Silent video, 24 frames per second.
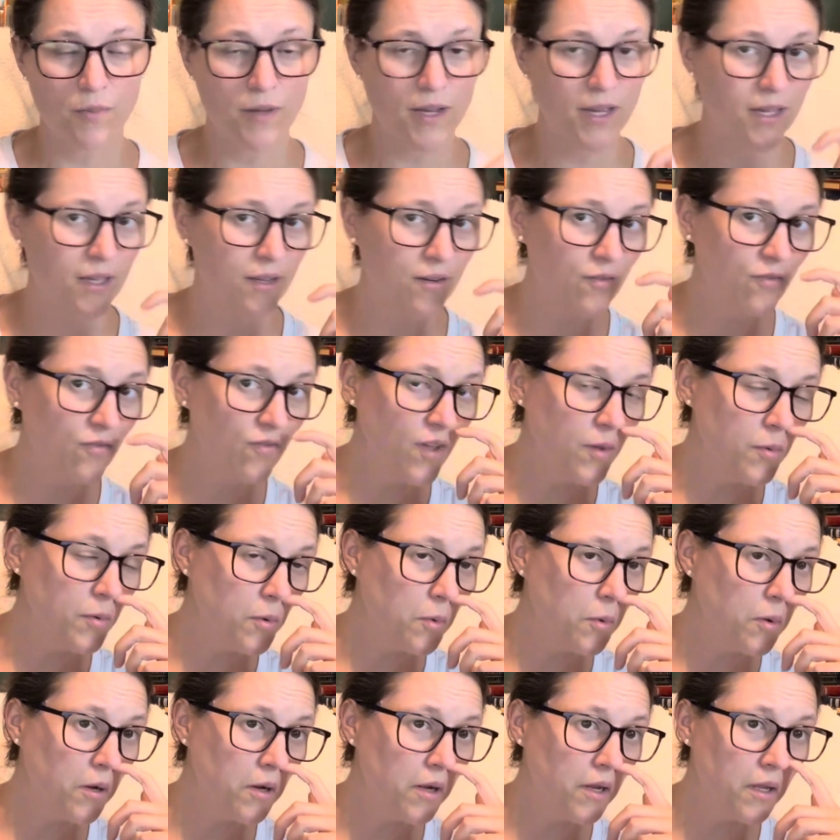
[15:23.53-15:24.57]
back in
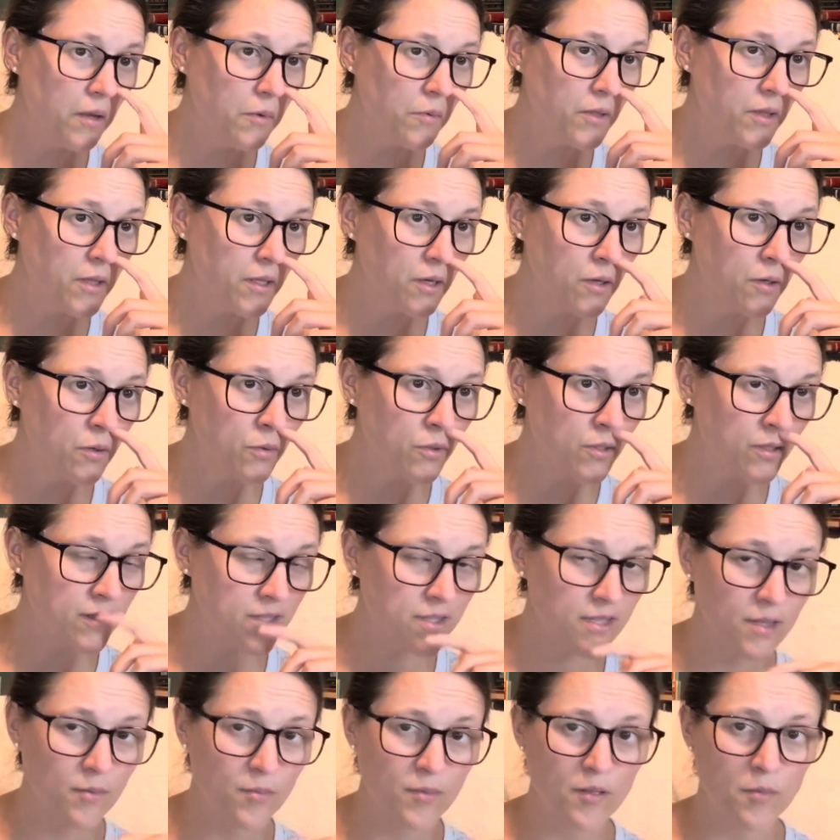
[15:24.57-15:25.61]
February when the Hokas
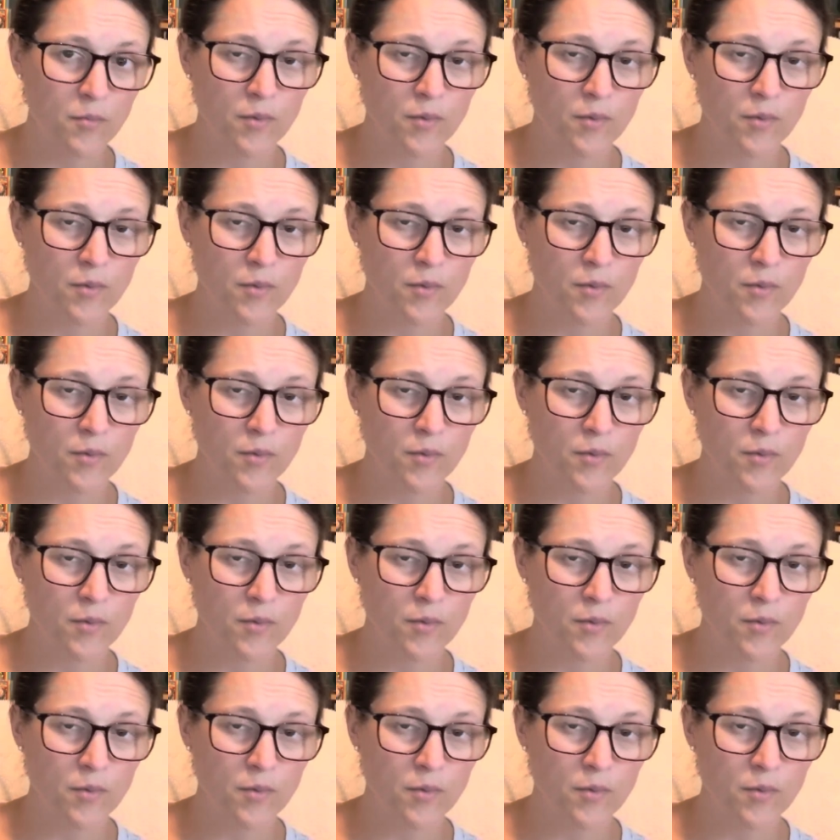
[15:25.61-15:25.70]
seemed